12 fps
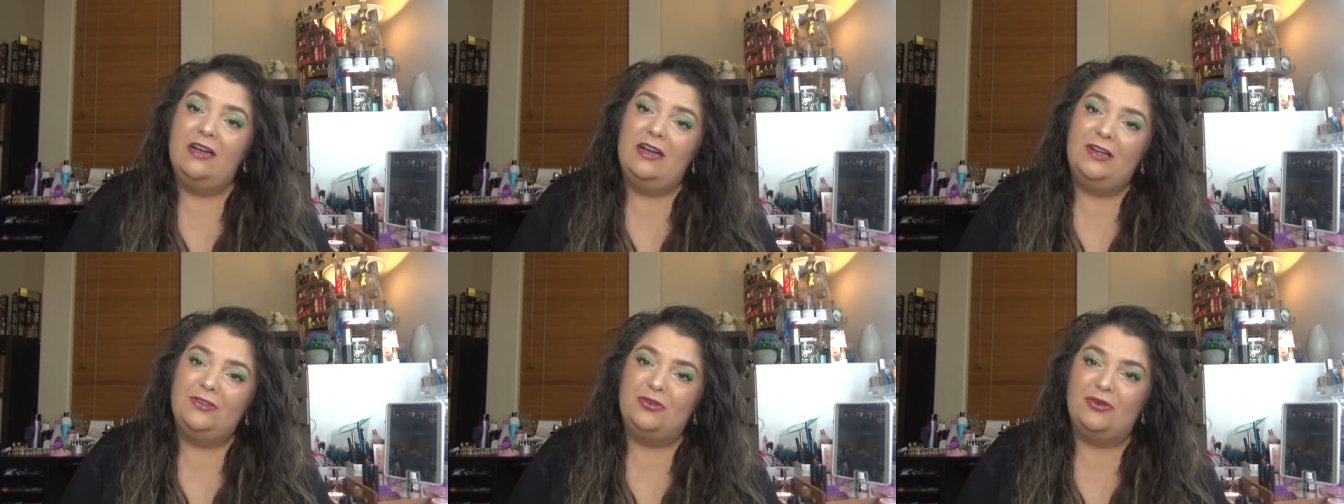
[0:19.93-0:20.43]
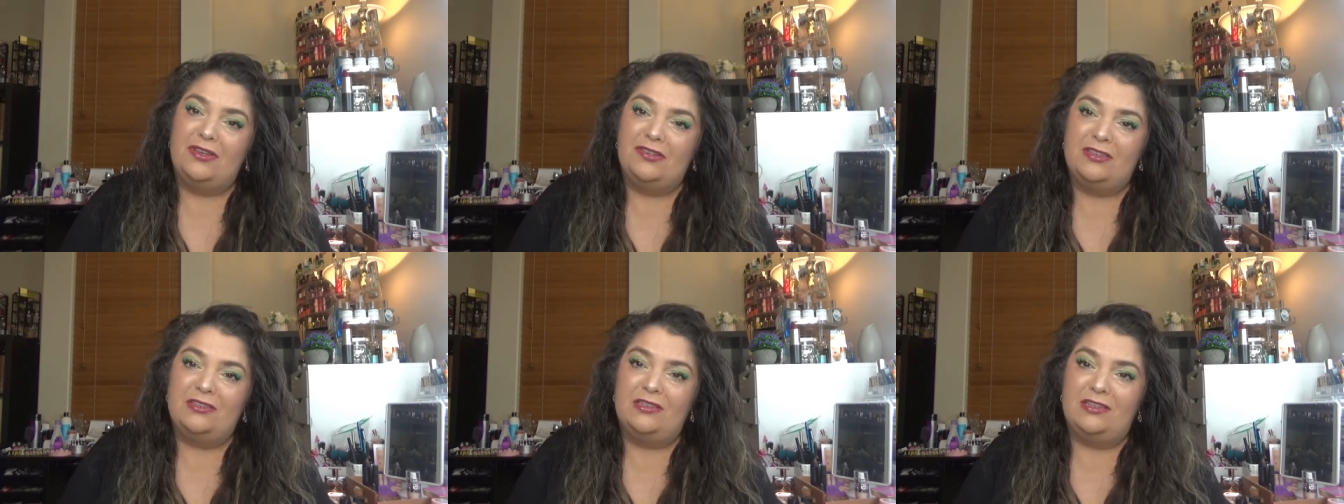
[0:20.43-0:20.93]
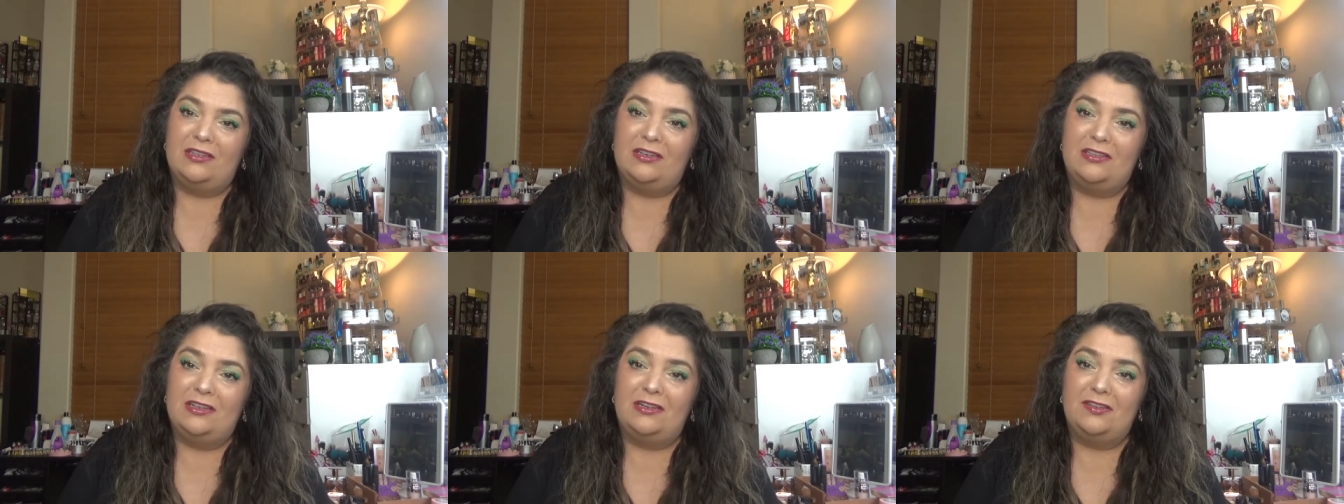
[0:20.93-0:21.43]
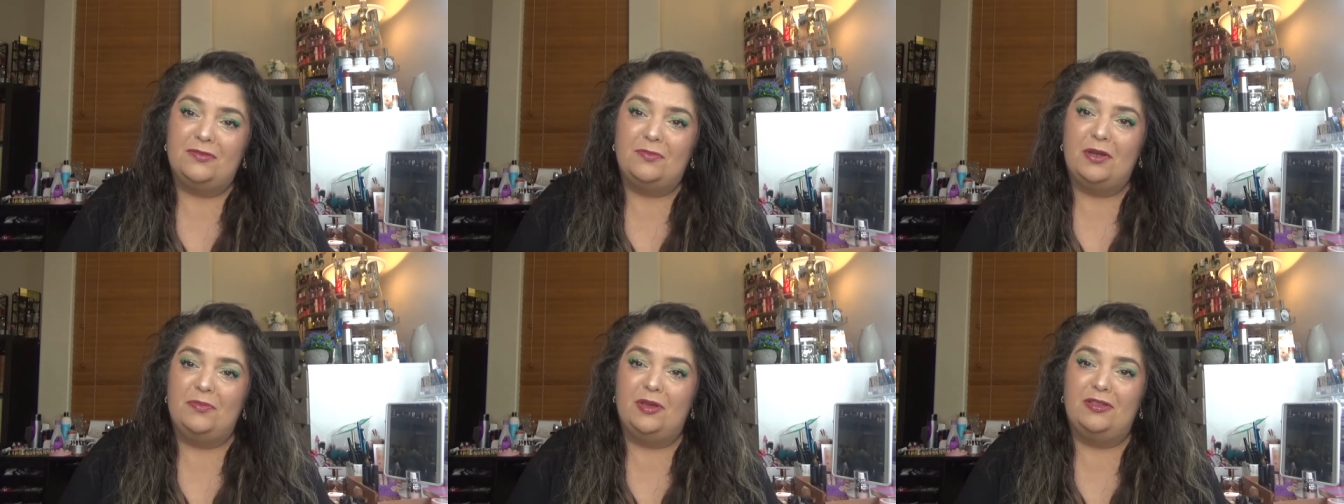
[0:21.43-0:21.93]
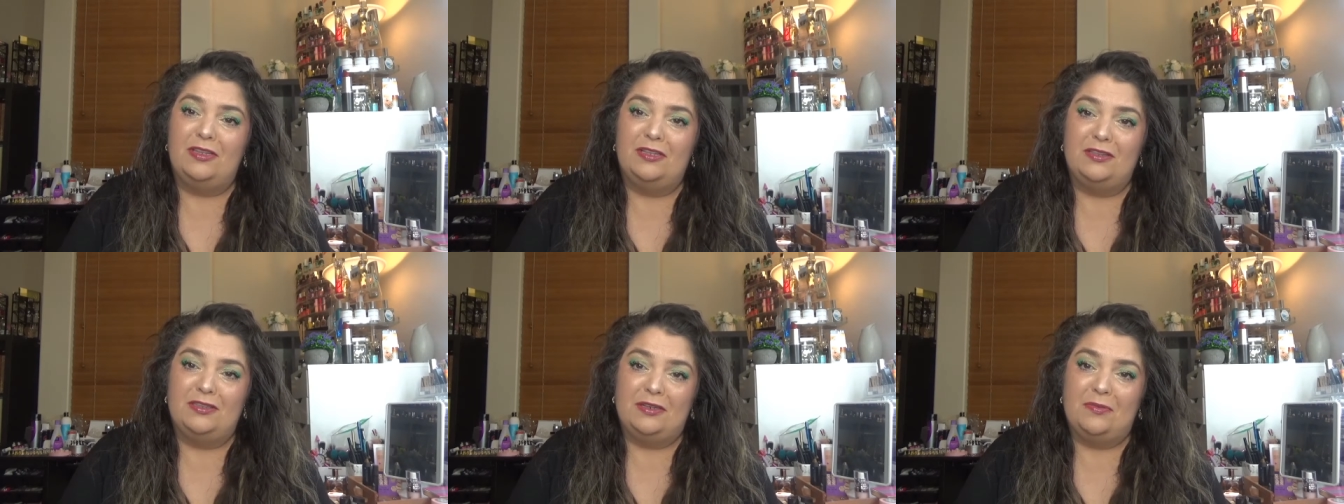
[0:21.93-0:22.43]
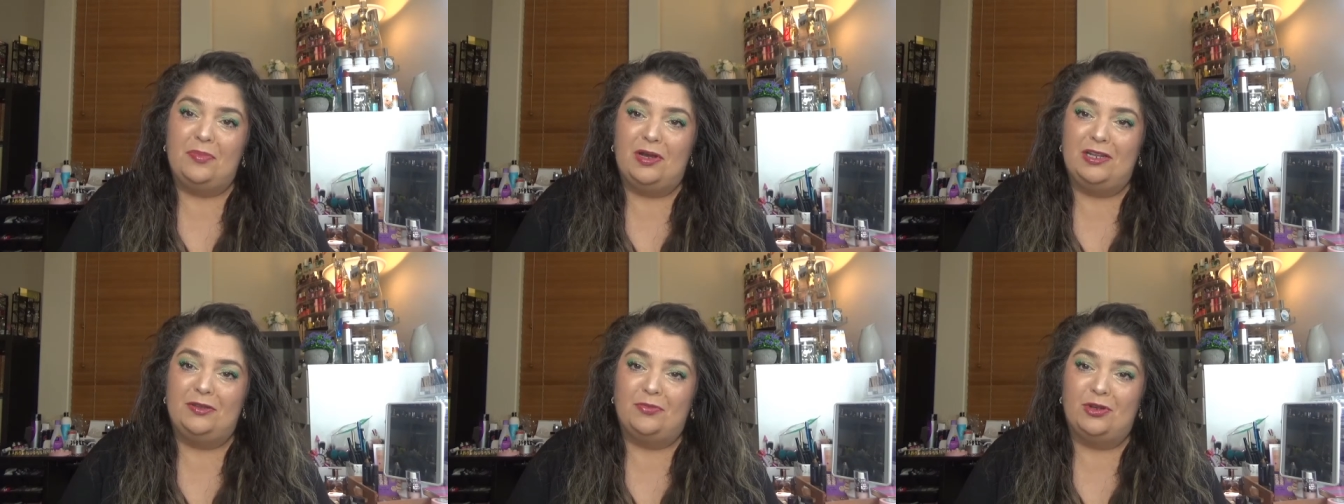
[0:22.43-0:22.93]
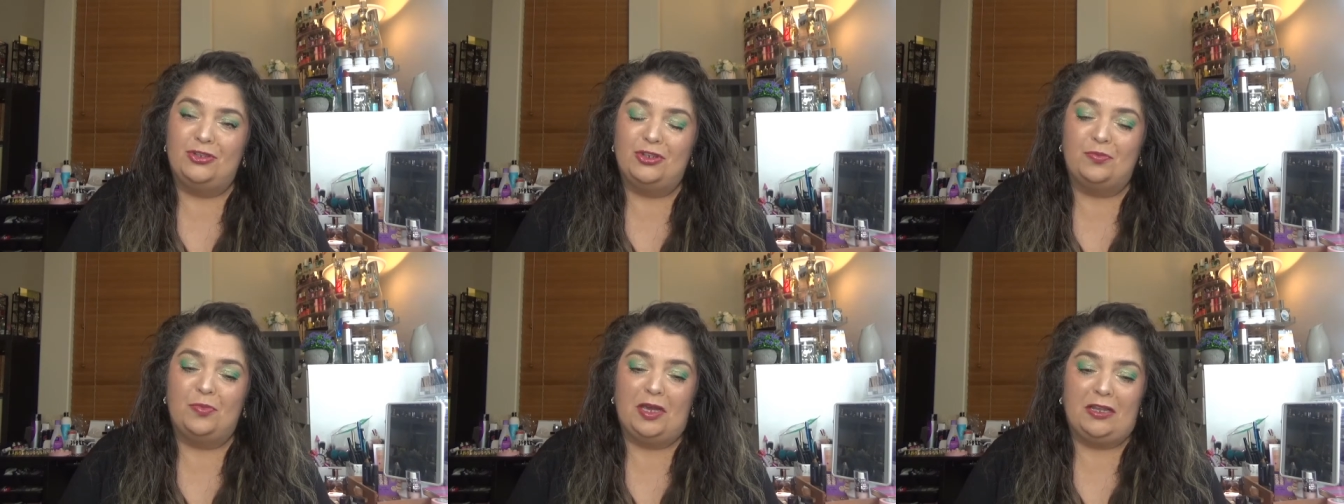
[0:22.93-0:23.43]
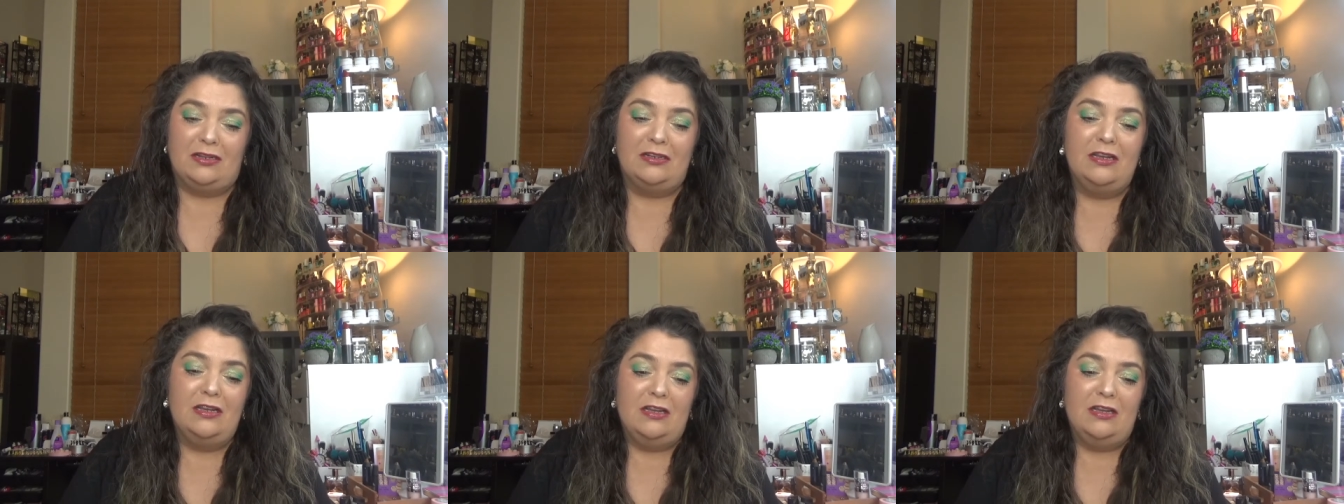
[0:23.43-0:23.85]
As you can see in the title, it's my pendant uh, palette project pen.